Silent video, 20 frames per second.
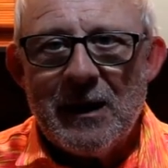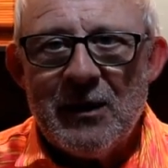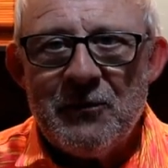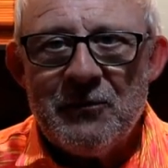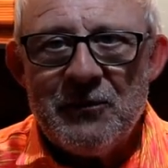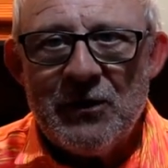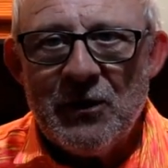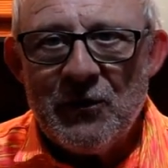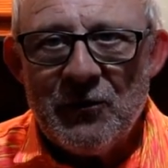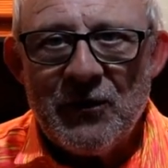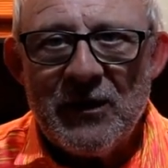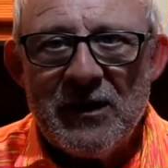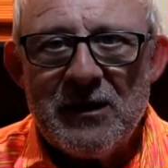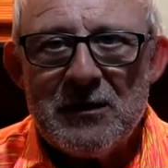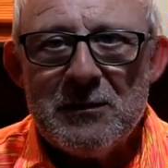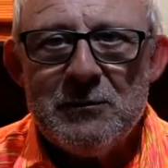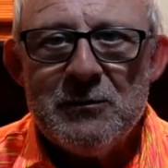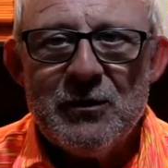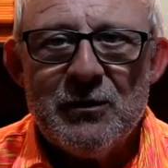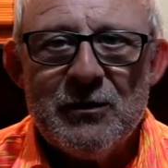If you
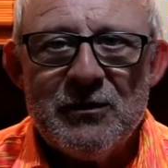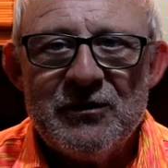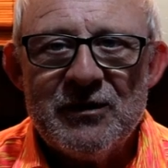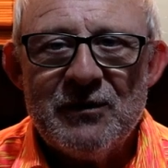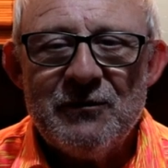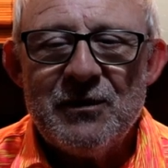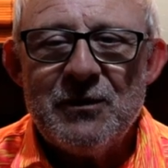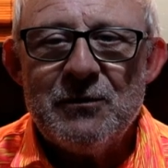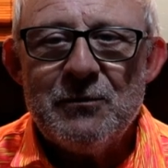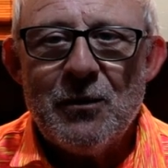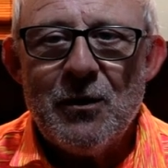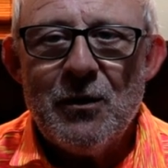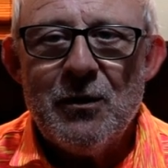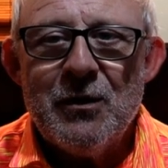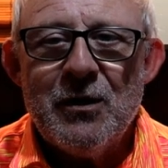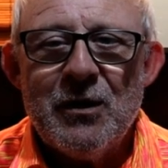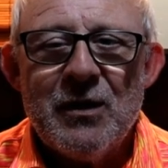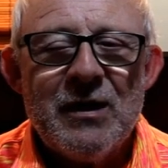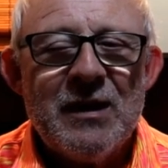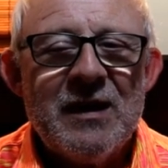think I'm doing something
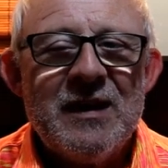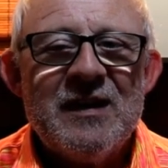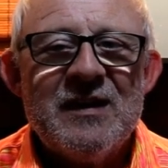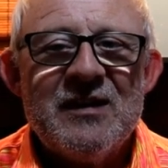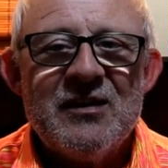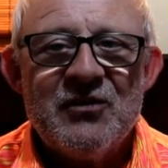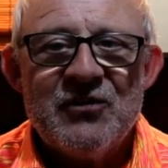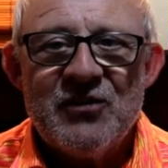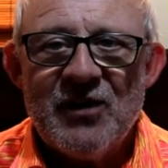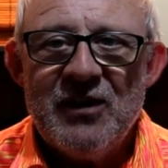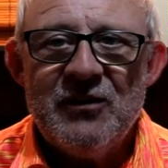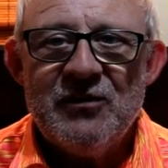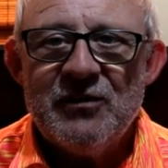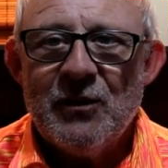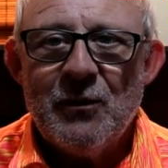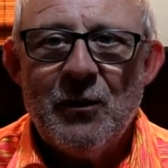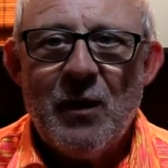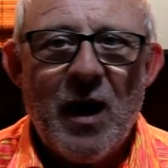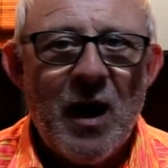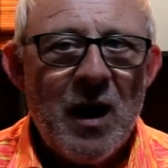wrong, say
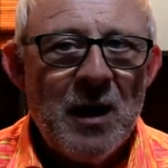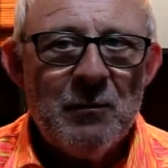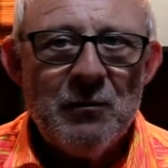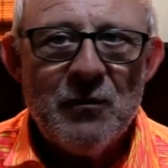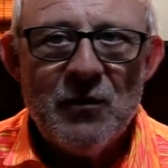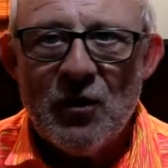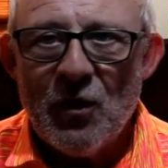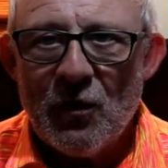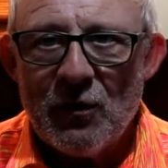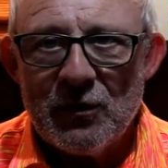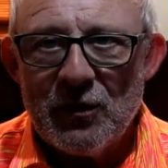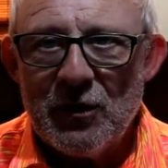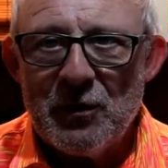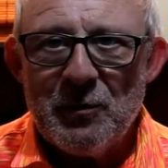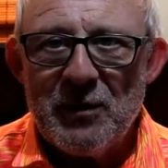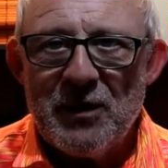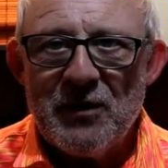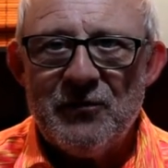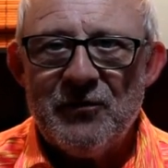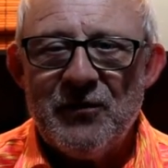so. I'm not going
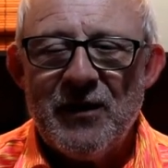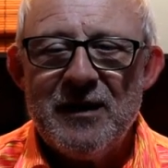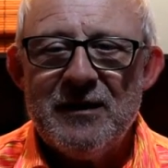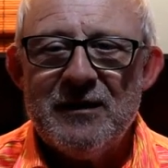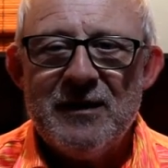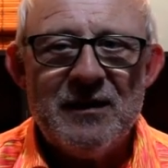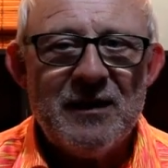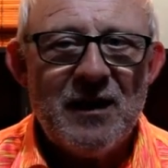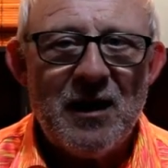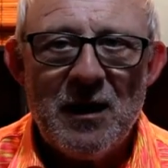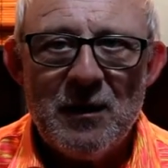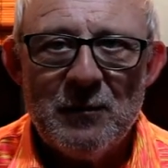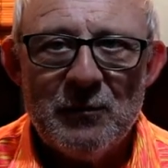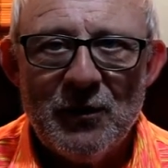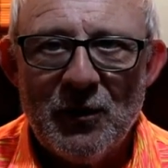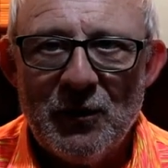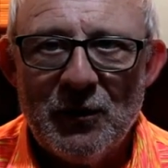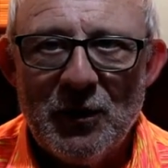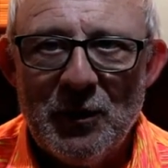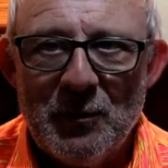to be offended,
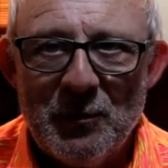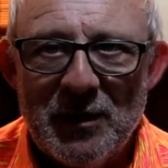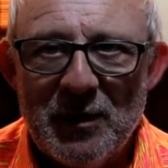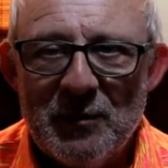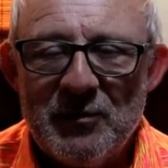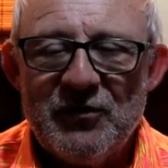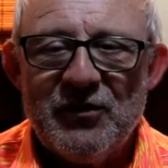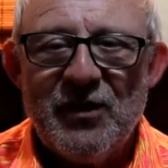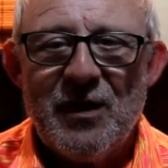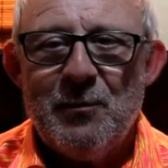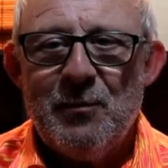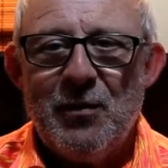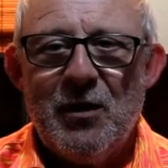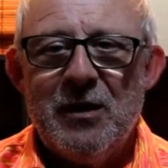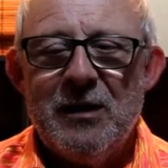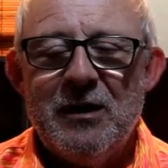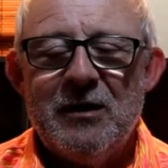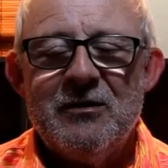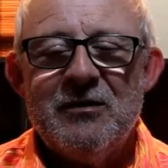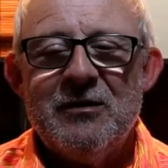I'm not going to be upset
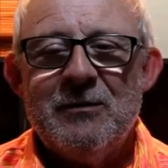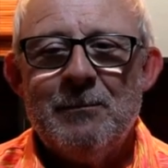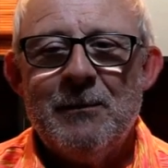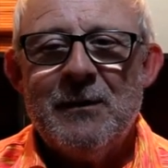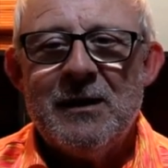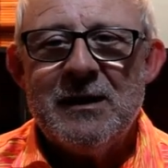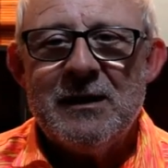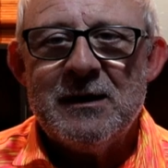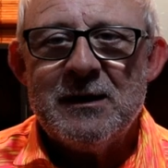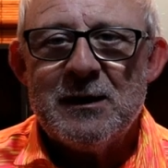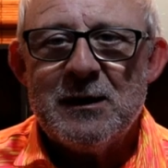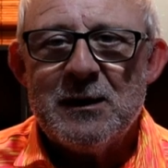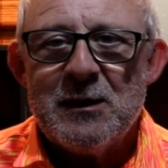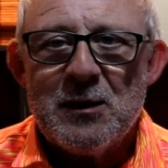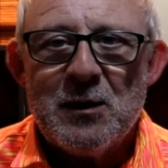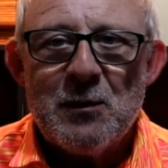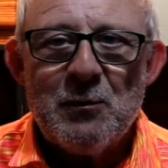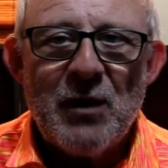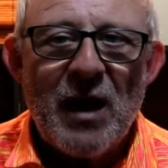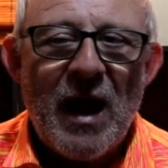by it.
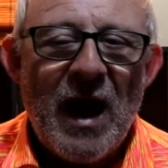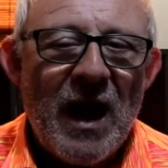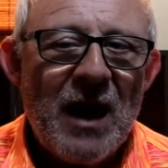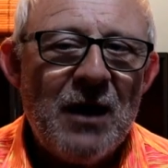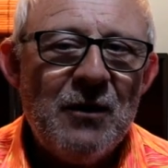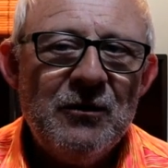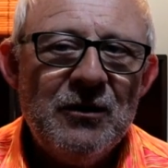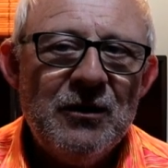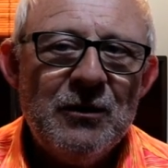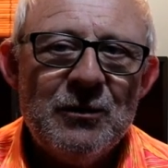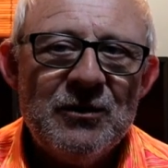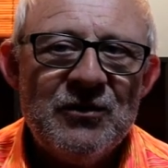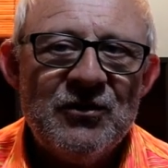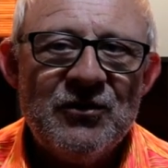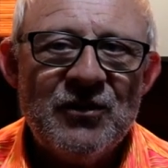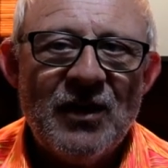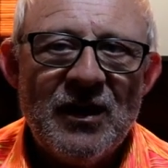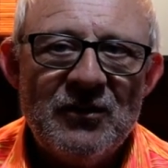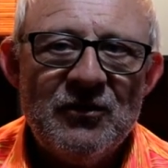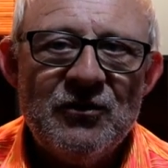But how do you
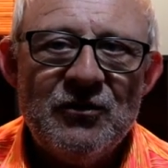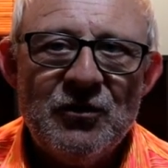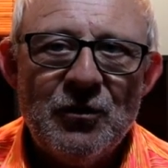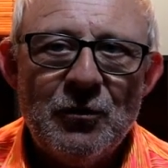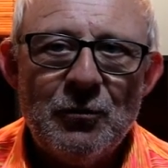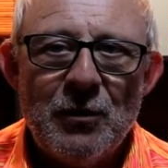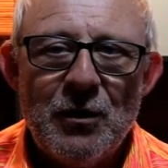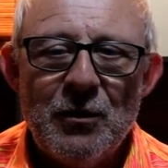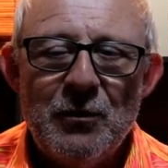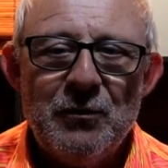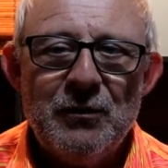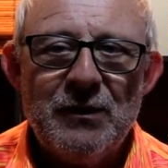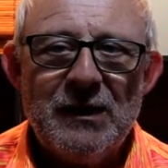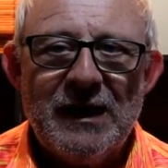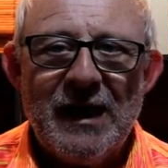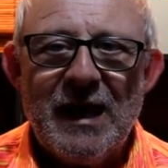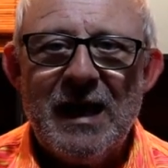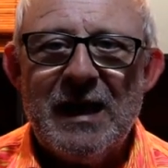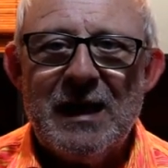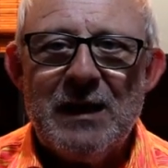assess your
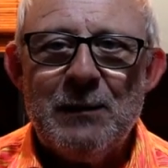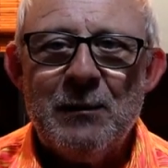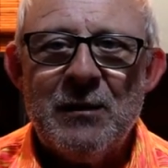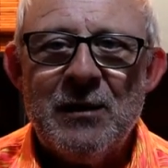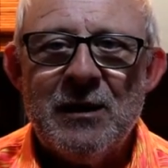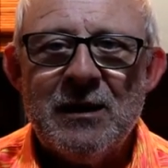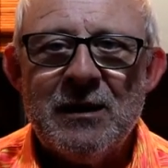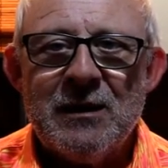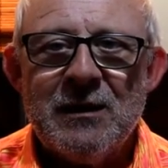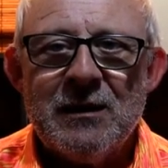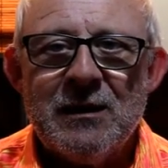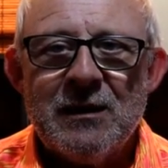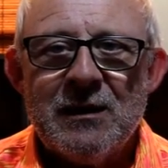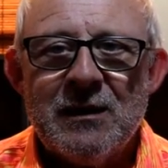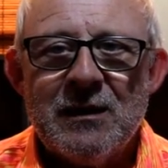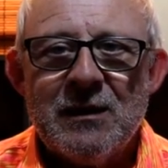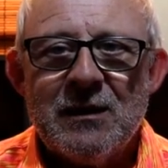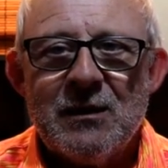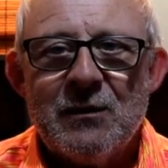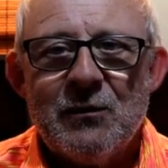own game
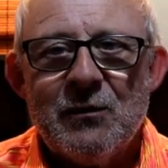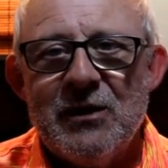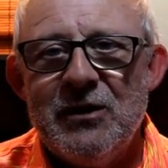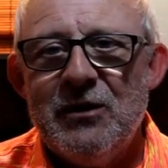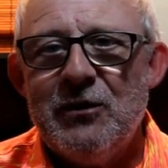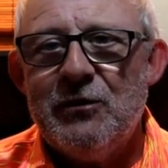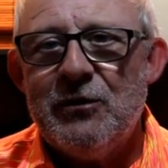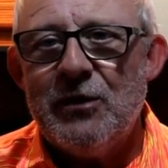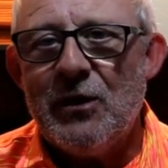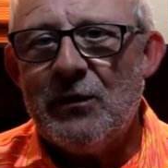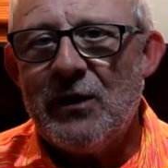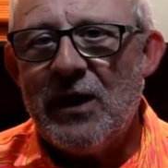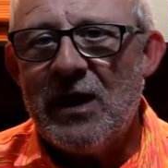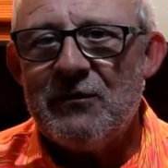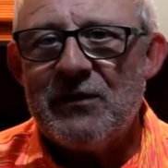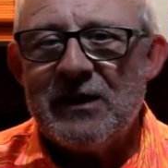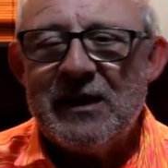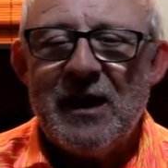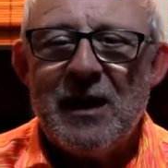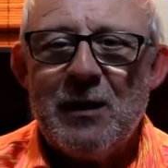when you don't
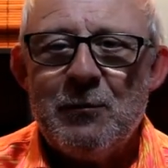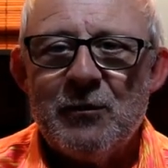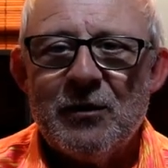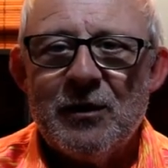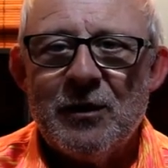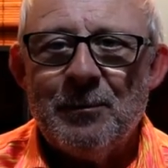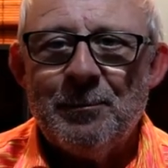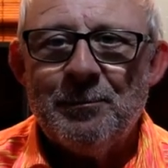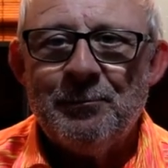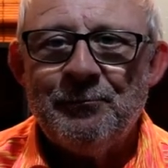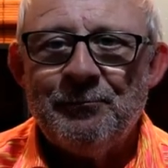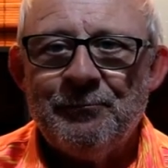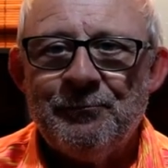have a camera?